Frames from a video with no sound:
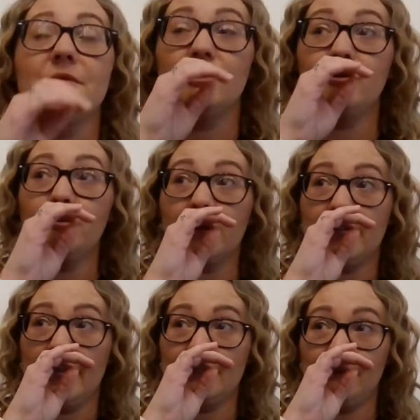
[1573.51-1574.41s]
2 more
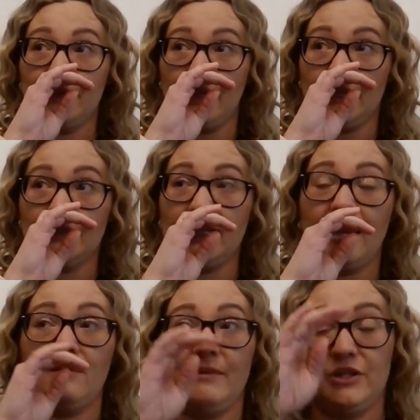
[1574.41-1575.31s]
days with us,
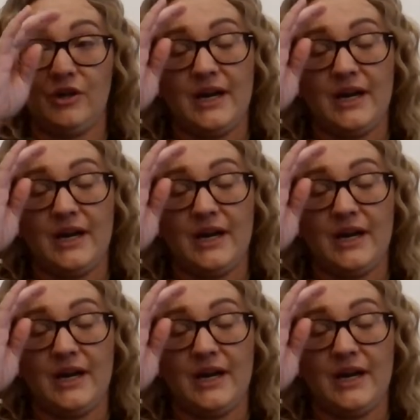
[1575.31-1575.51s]
and we